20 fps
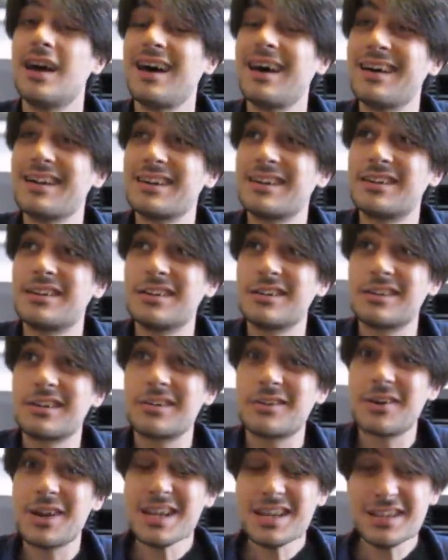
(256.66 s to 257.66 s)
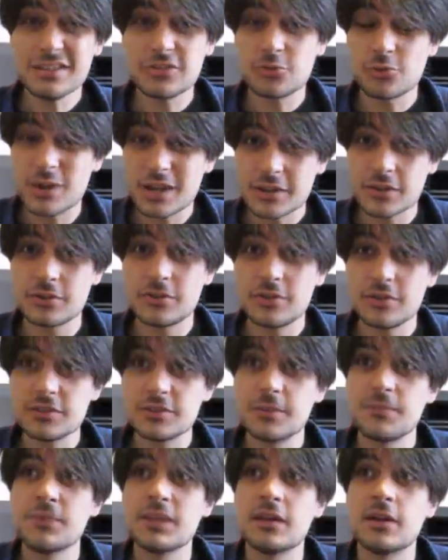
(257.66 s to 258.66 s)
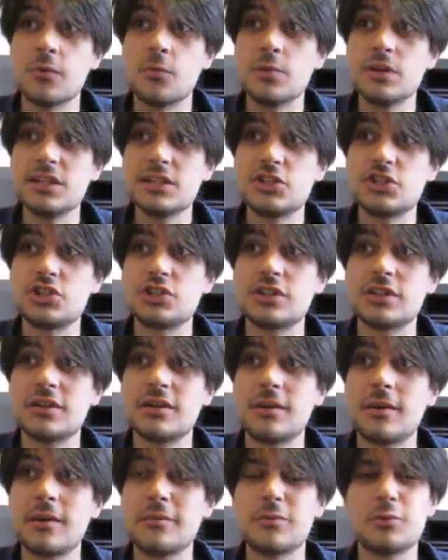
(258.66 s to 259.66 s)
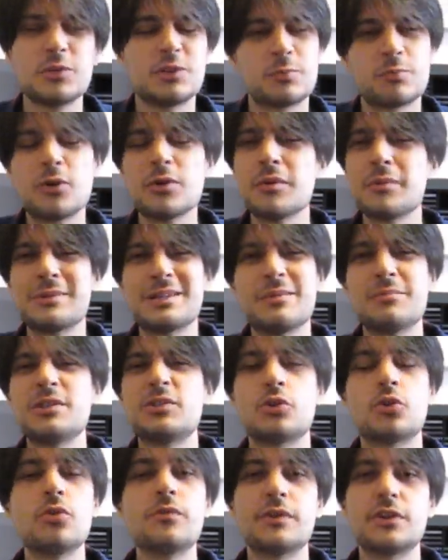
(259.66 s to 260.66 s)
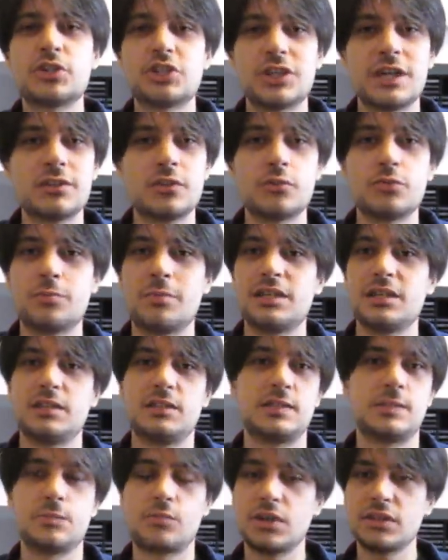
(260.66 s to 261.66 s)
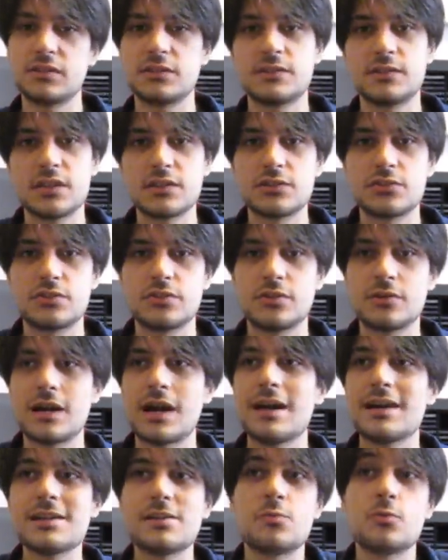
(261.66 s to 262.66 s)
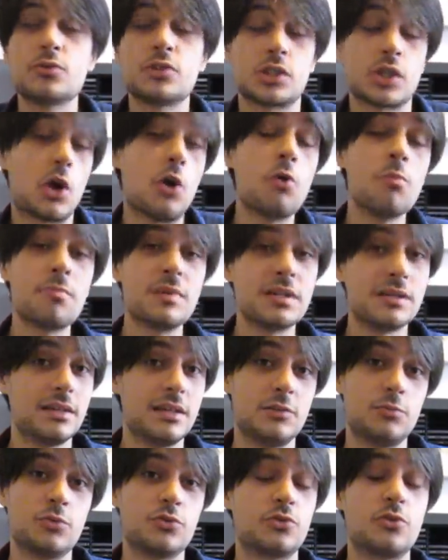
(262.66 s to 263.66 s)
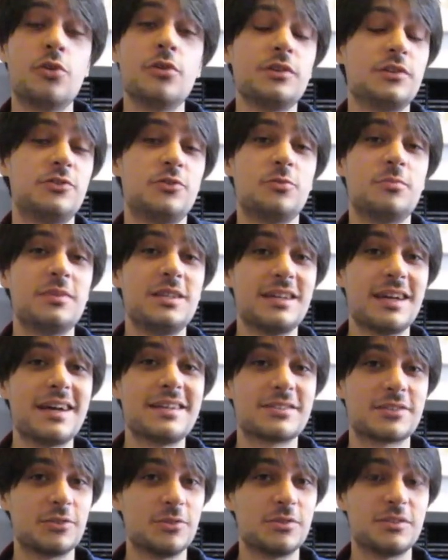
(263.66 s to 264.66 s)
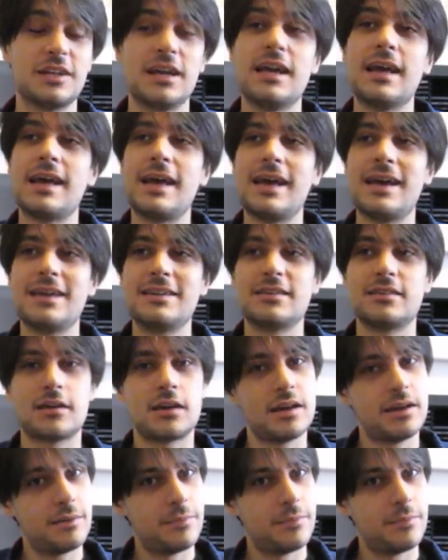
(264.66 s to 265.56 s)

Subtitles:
A great record, which was probably a bit overshadowed by its predecessor. I was hoping it was going to be as good and